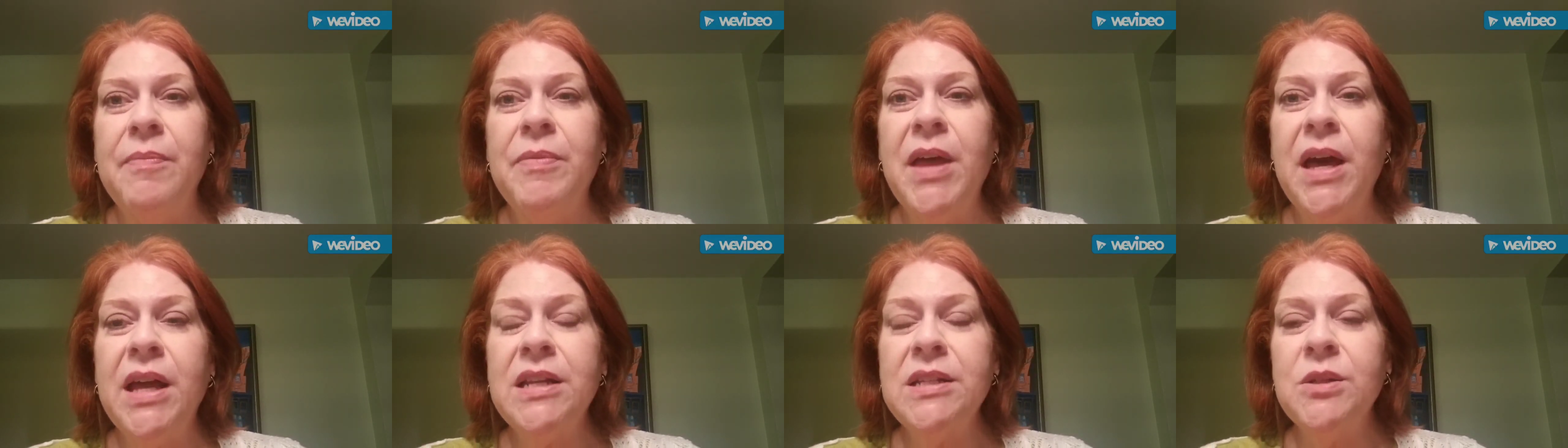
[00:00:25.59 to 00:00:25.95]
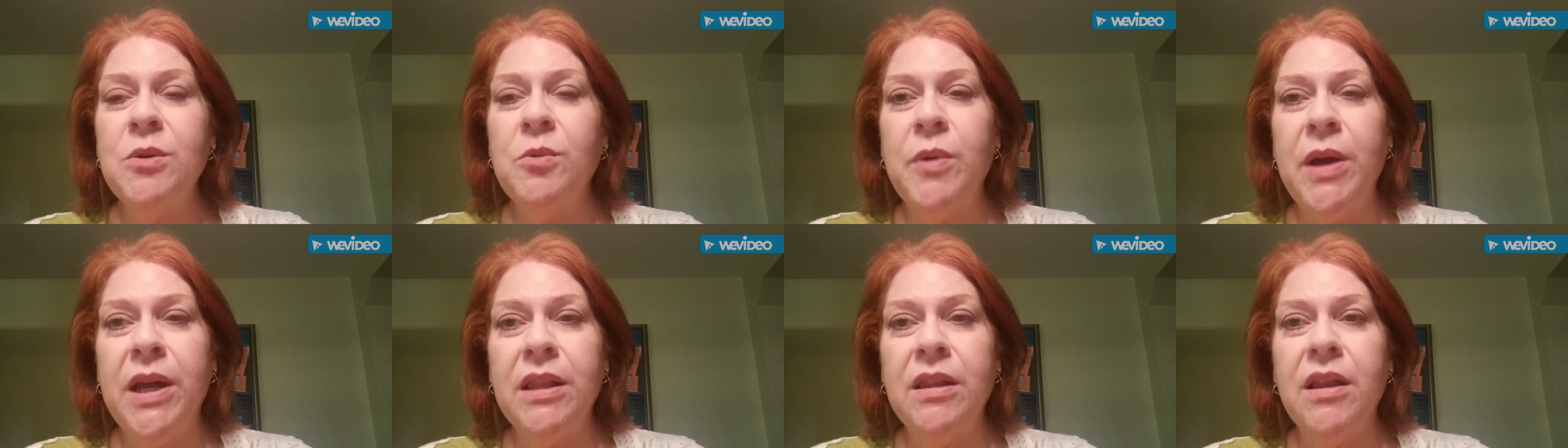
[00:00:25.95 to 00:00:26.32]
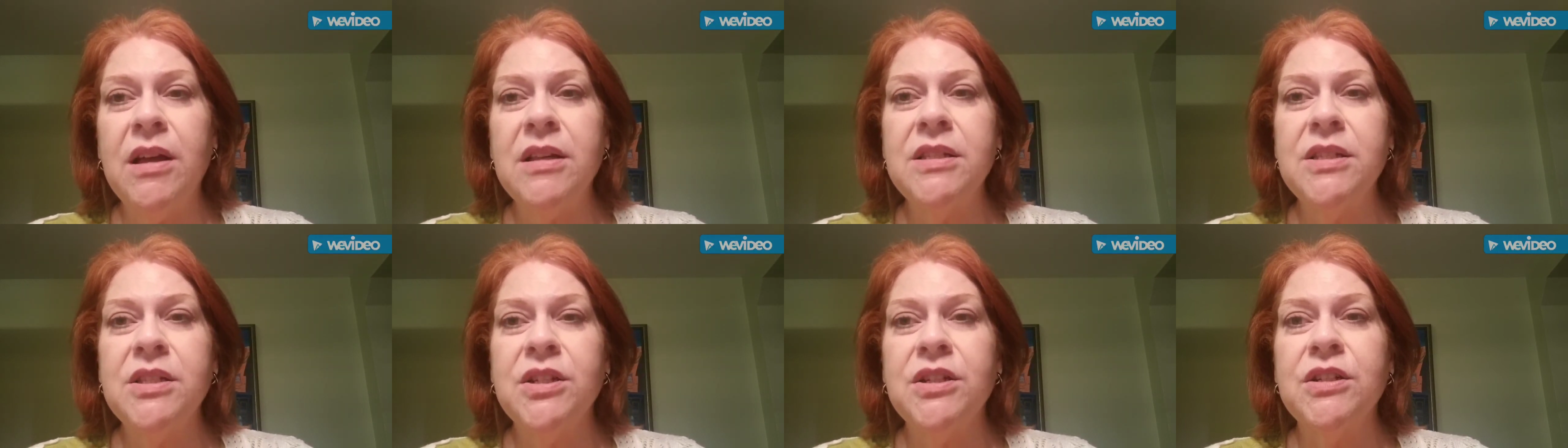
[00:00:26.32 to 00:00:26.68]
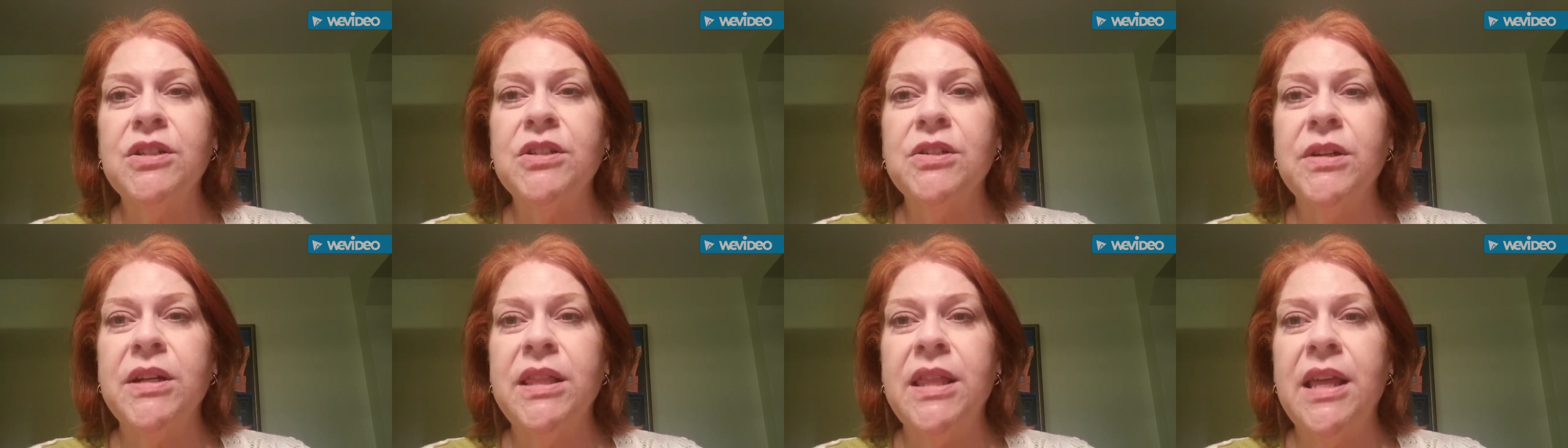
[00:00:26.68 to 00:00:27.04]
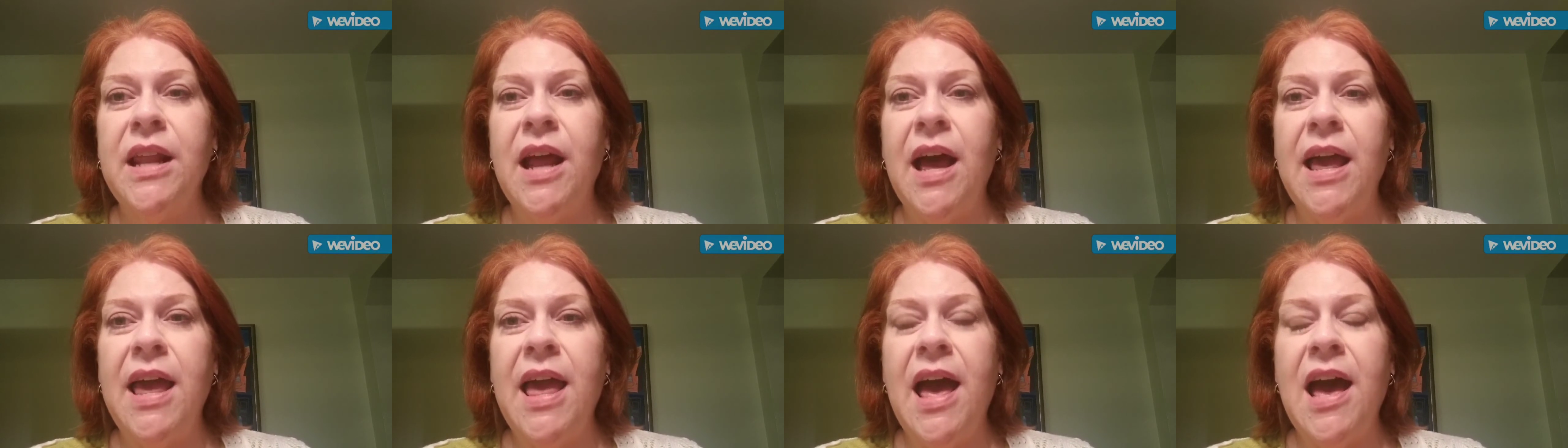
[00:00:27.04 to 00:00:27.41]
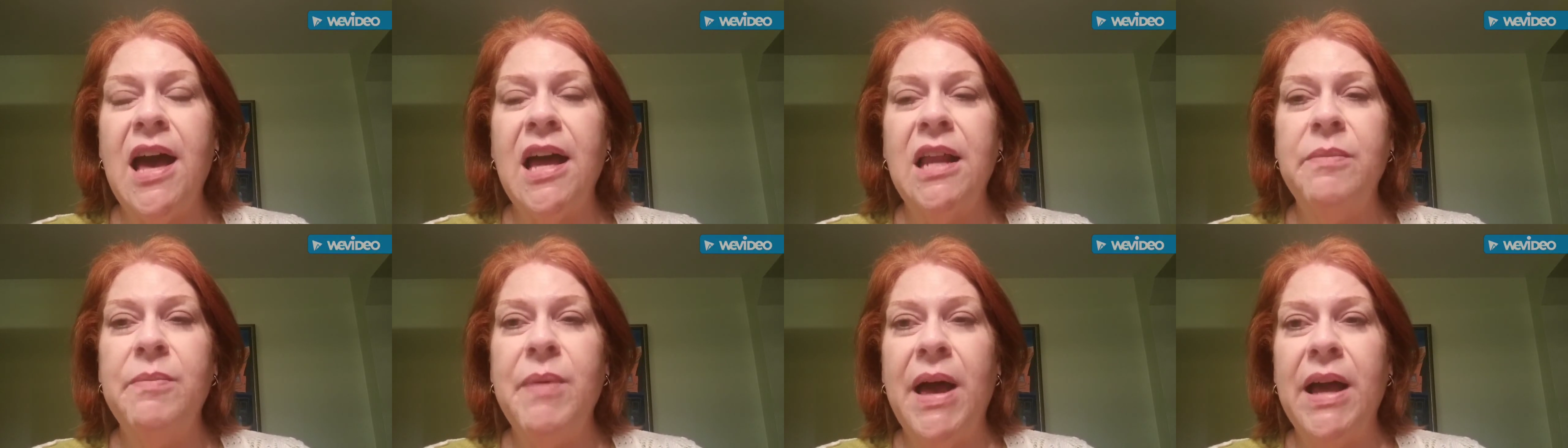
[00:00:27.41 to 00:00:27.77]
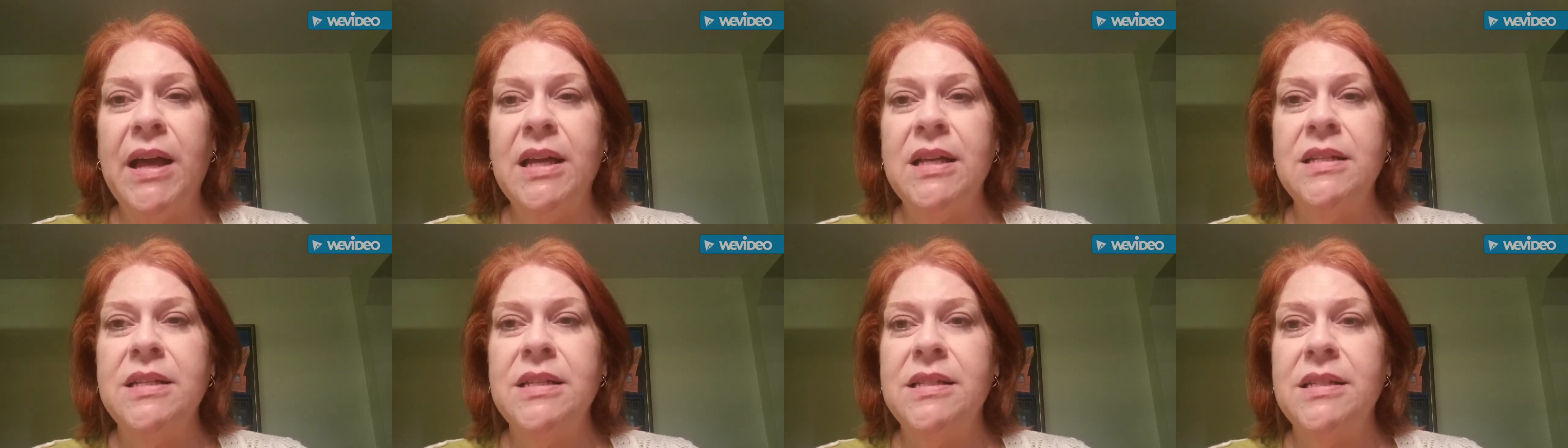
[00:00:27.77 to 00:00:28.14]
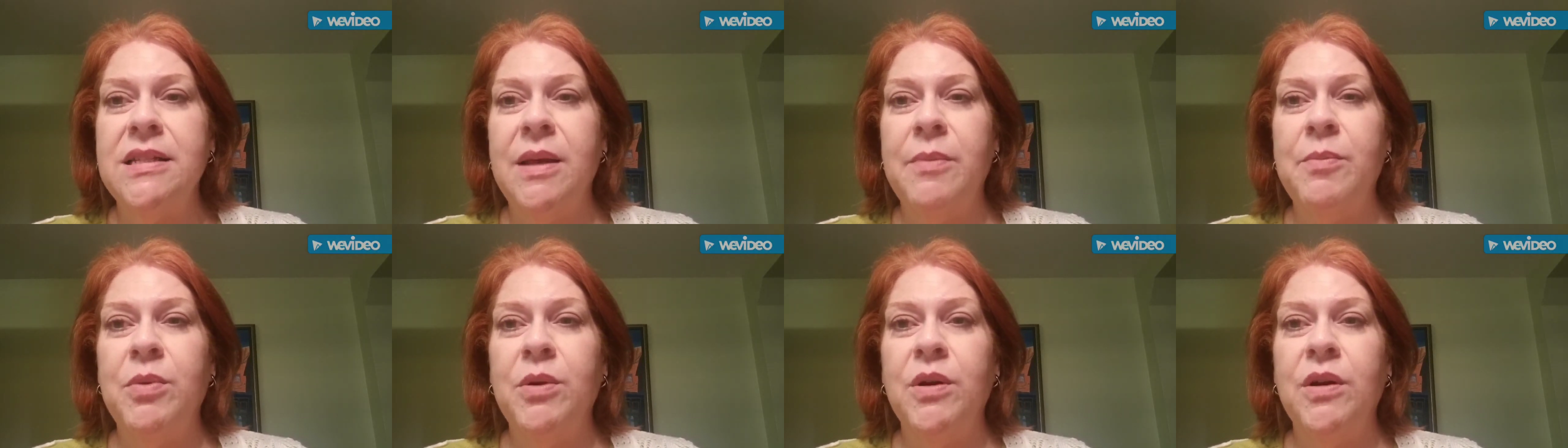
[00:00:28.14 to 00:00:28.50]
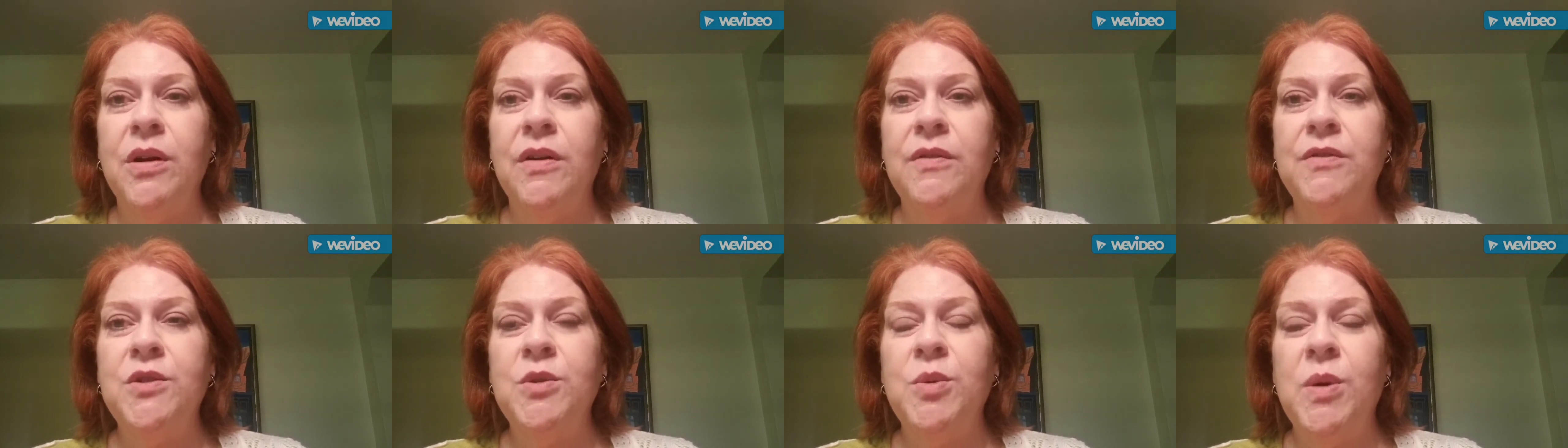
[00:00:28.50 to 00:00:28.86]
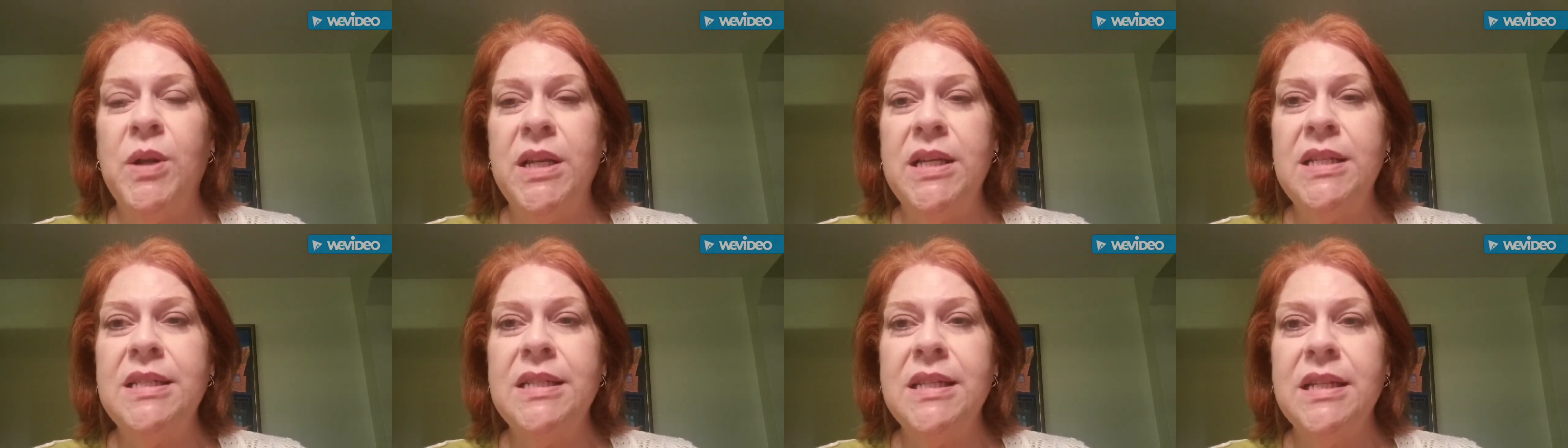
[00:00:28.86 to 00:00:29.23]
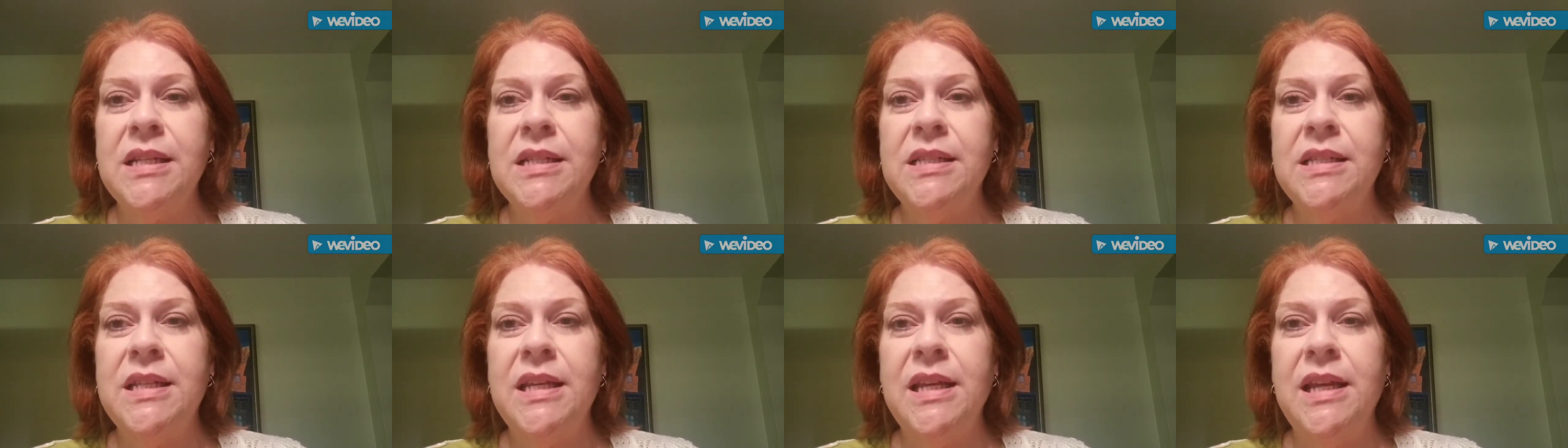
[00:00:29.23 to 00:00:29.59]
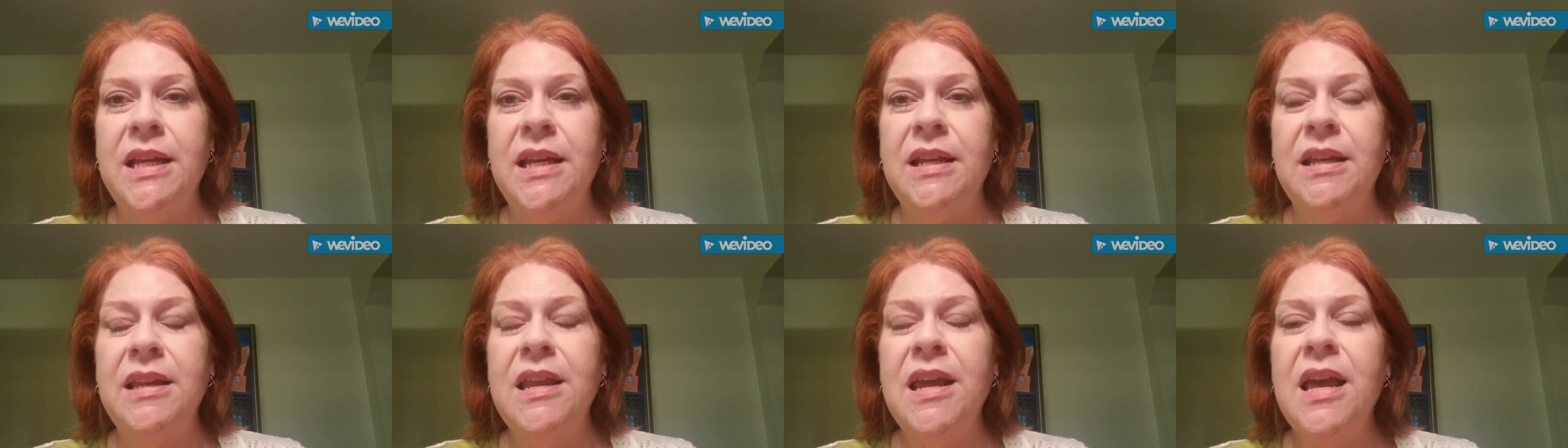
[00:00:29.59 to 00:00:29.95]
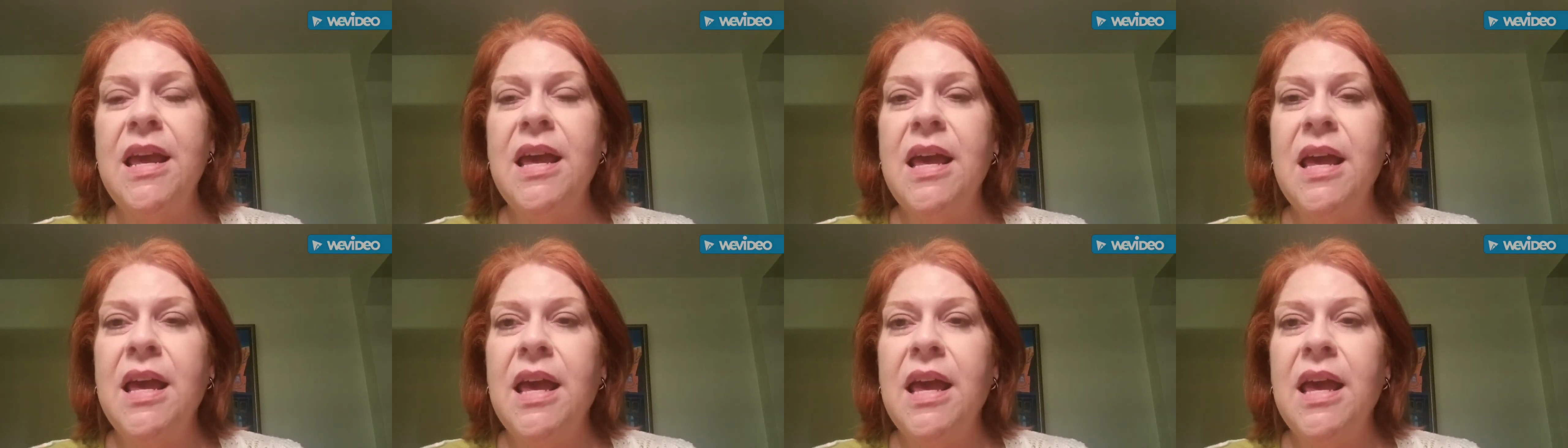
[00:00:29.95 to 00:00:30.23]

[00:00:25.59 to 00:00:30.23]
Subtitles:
That is a weight loss surgery that I had back in December of 2016.